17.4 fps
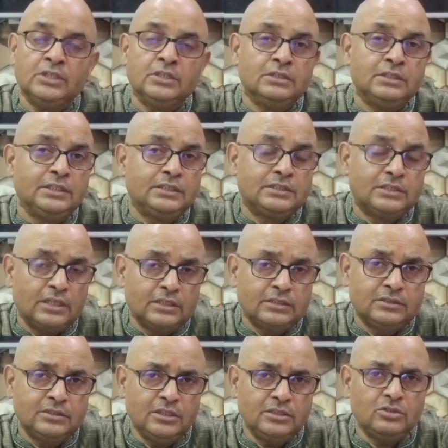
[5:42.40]
The
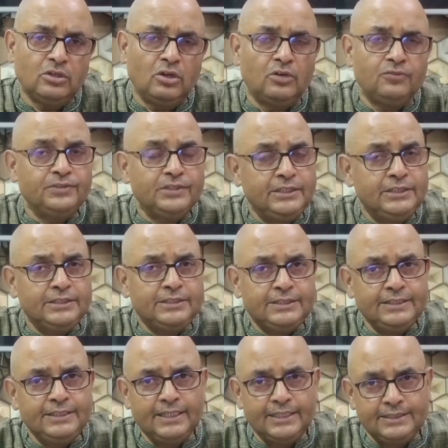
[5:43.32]
success of
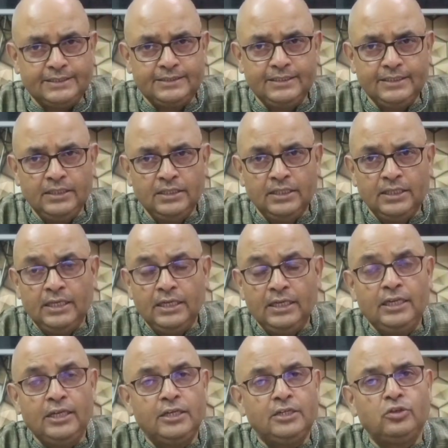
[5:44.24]
ECSC
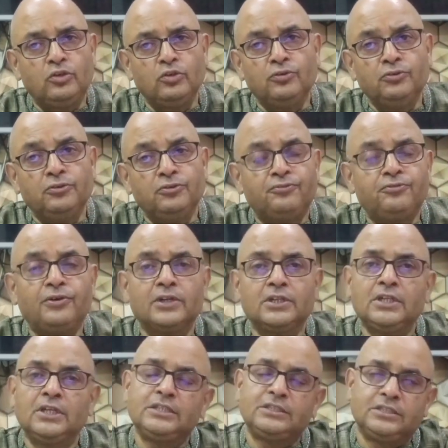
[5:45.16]
led to
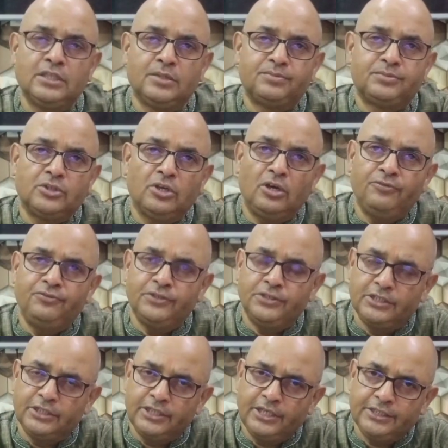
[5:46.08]
further steps of
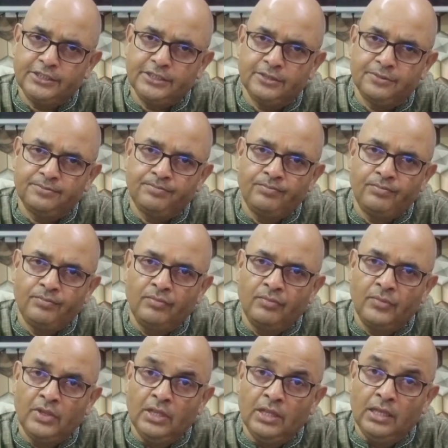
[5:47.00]
integration.
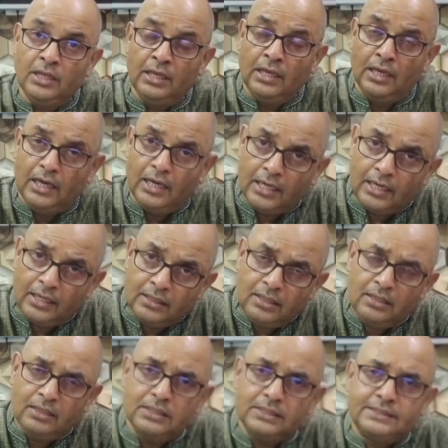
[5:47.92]

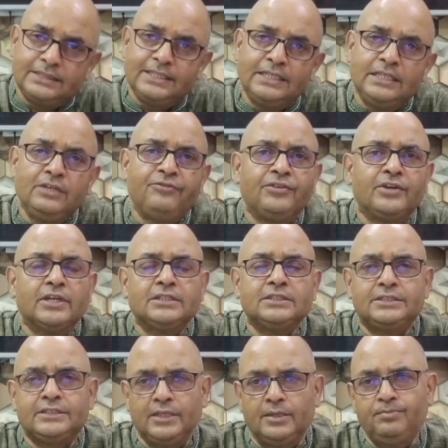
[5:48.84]
Another
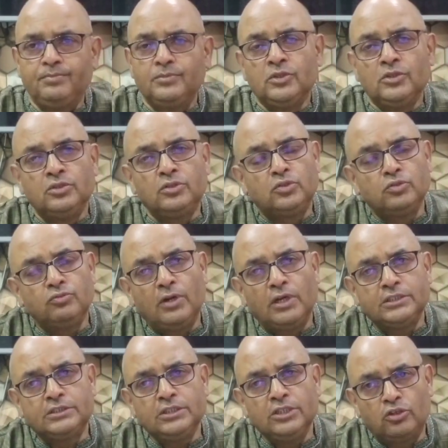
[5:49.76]
significant step
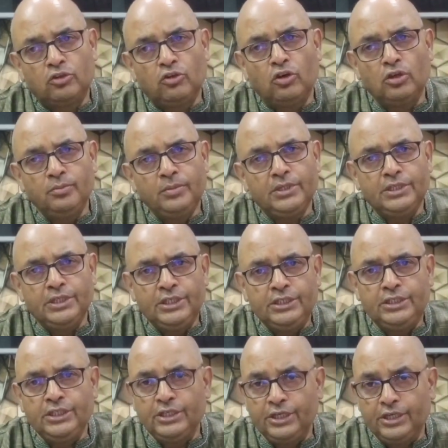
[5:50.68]
towards economic
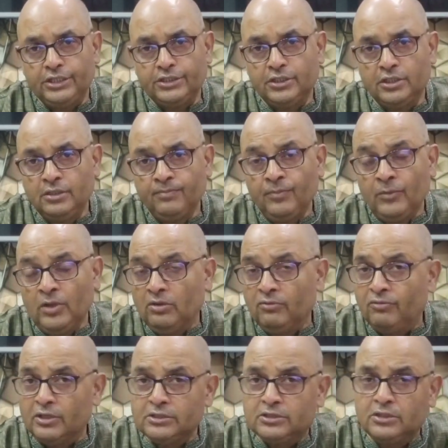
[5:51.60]
integration
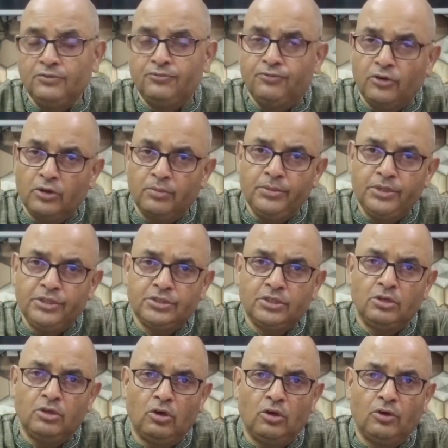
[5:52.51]
was the
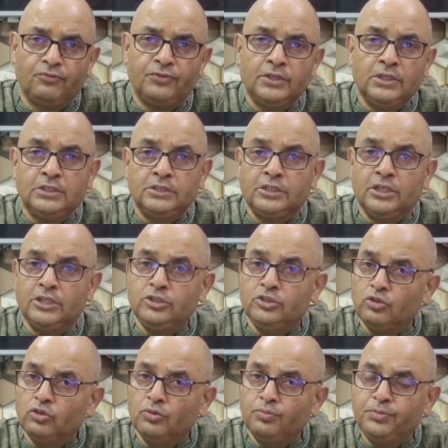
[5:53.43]
formation of the
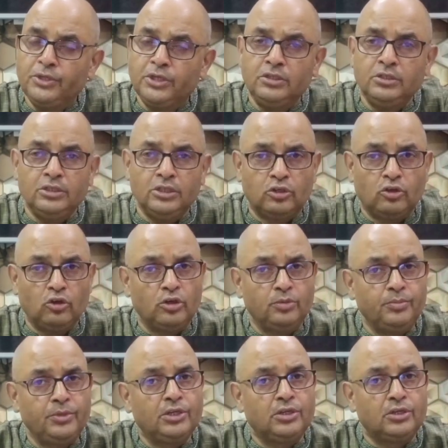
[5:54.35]
European
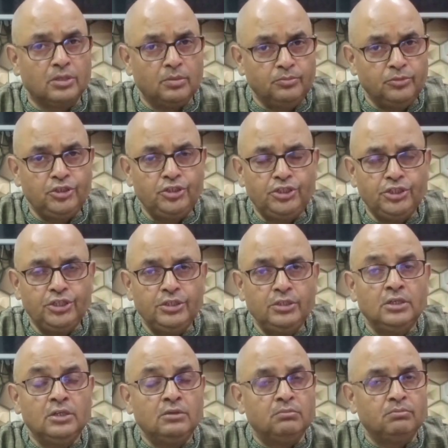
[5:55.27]
Economic
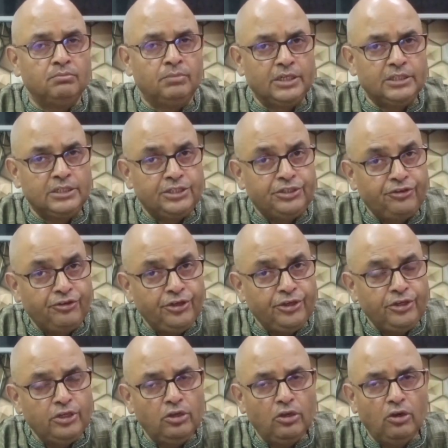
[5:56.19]
Community by the
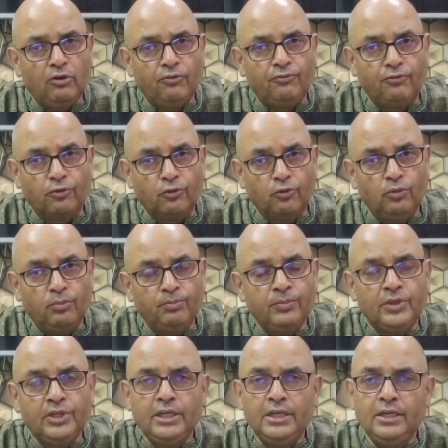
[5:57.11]
Treaty of
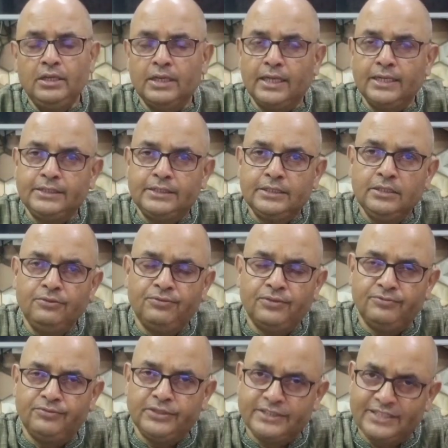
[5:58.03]
Rome in
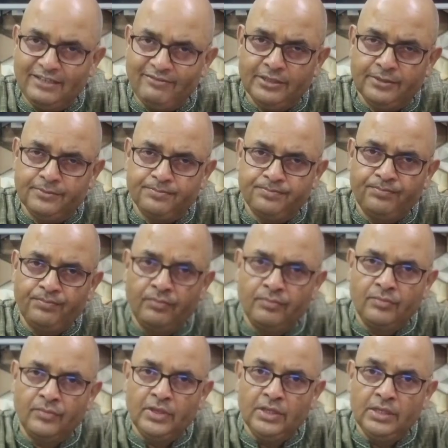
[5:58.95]
1957.
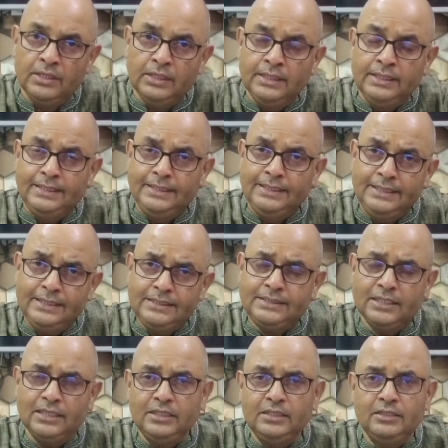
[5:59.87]

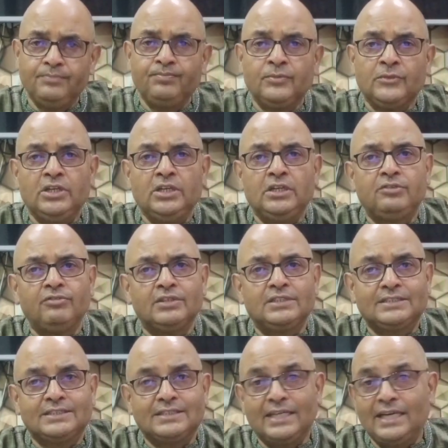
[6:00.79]
Initially, it
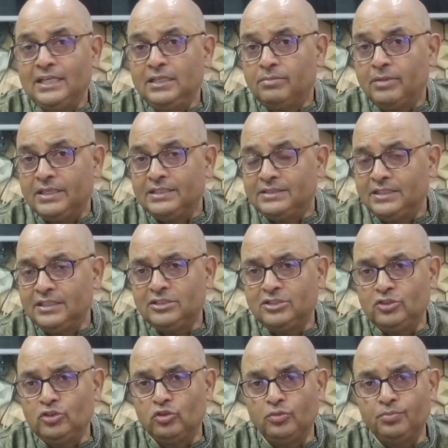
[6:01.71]
was signed by
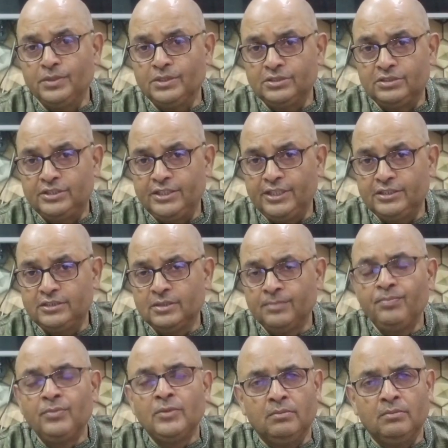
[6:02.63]
six European states,
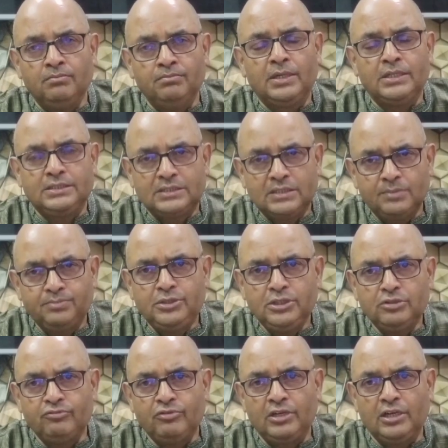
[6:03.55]
but
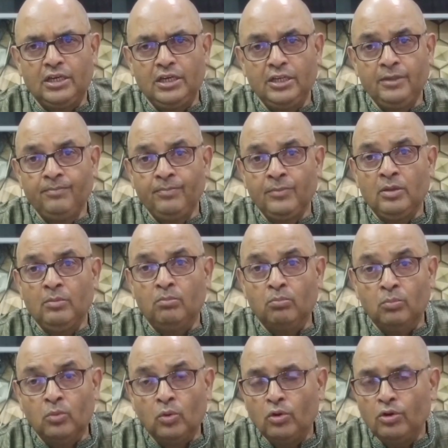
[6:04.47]
subsequently
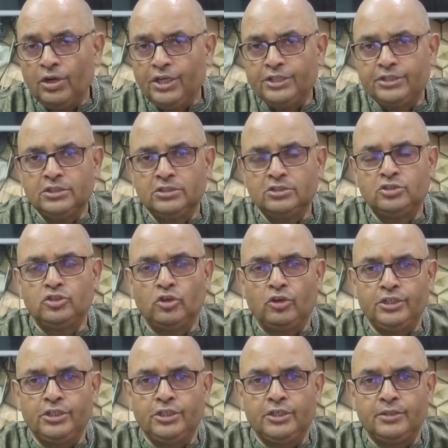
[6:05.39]
more nations
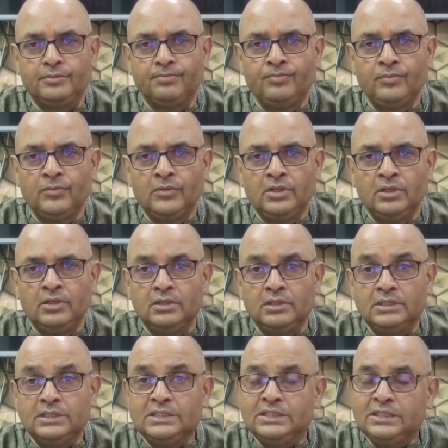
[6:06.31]
joined it.
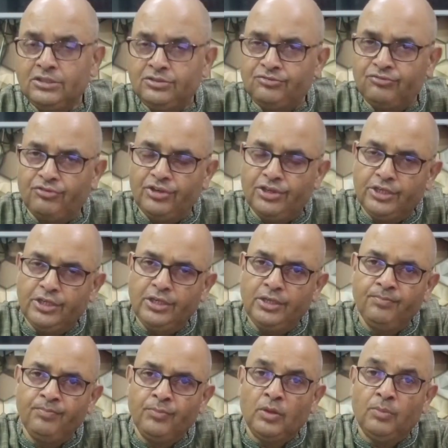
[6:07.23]
This
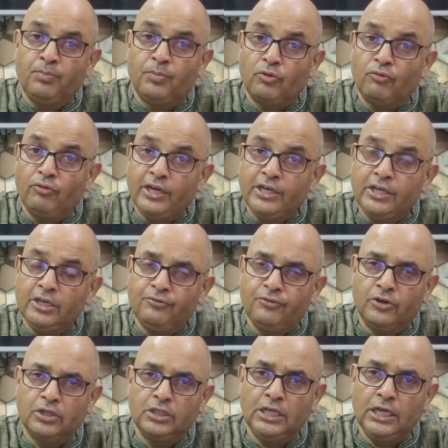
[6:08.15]
treaty provided
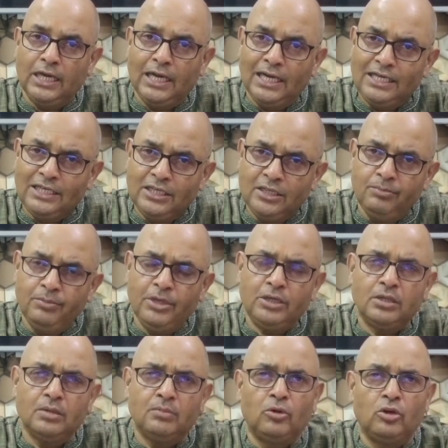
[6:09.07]
for the
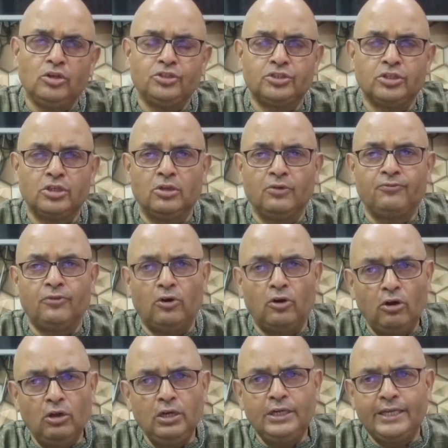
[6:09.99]
ultimate abolition of
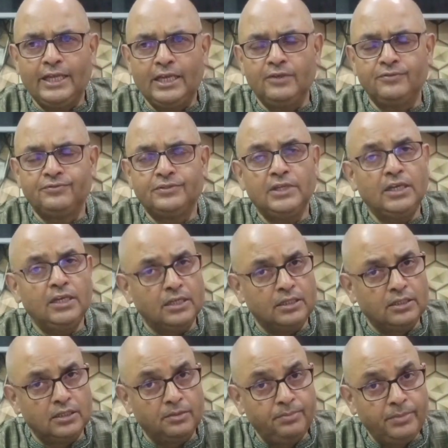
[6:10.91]
all tariffs and
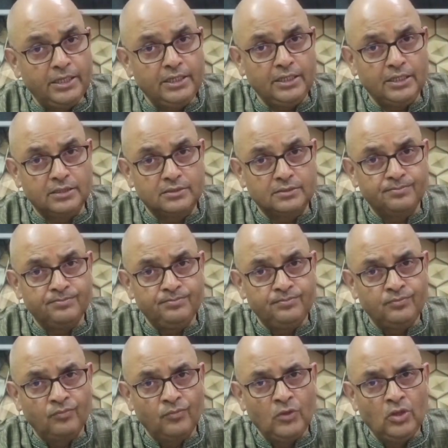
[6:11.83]
other barriers.
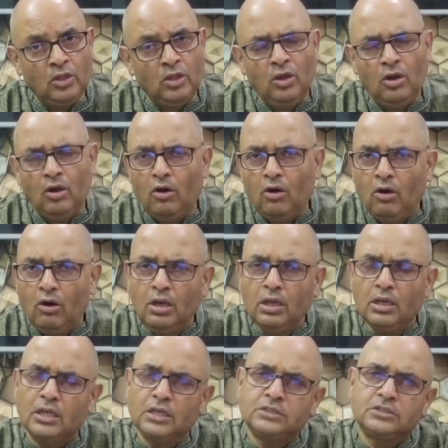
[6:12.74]

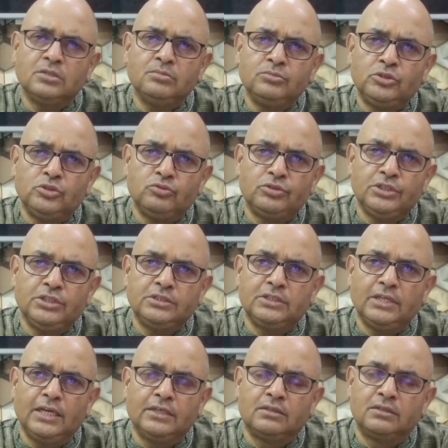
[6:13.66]
All custom
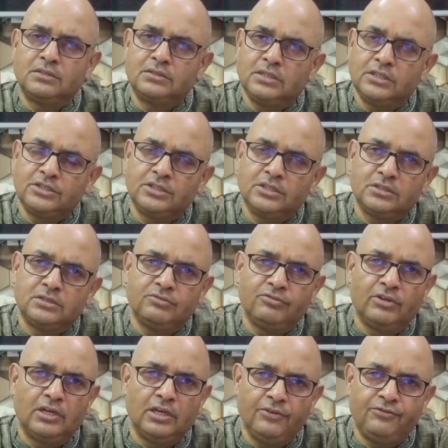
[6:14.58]
duties and restrictions
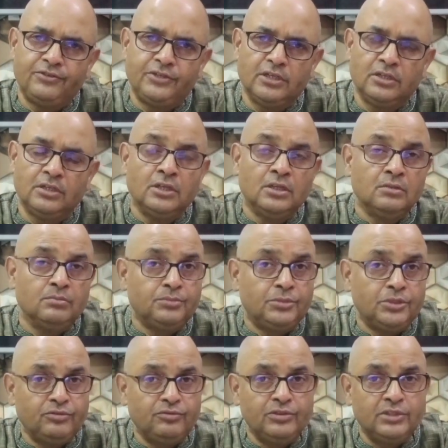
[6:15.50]
were lifted
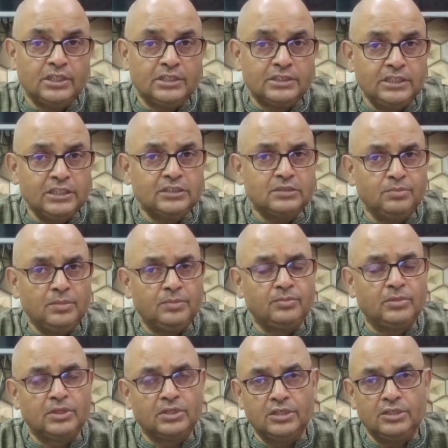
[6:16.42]
between the six
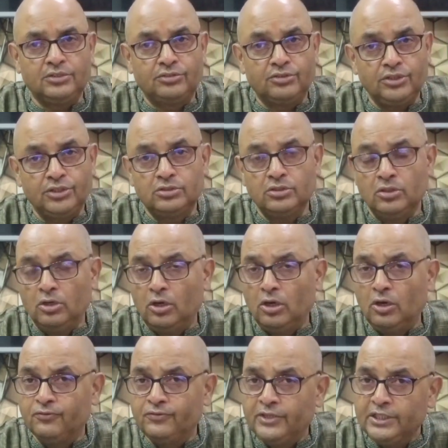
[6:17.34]
member countries
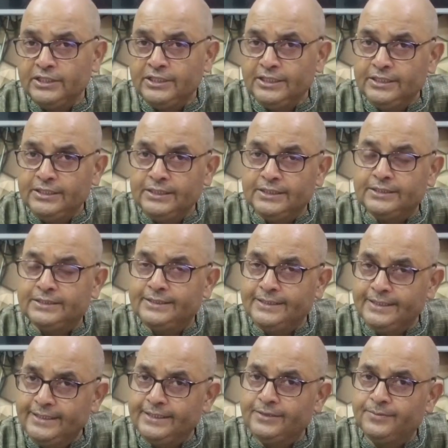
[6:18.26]
of the
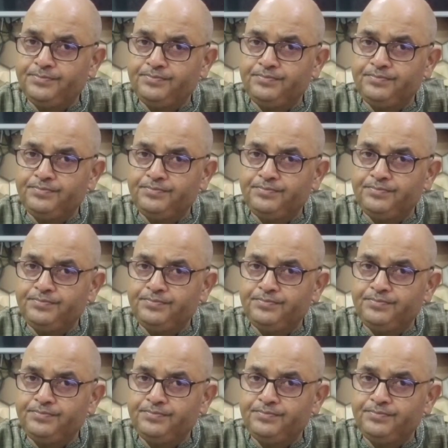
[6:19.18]
EEC.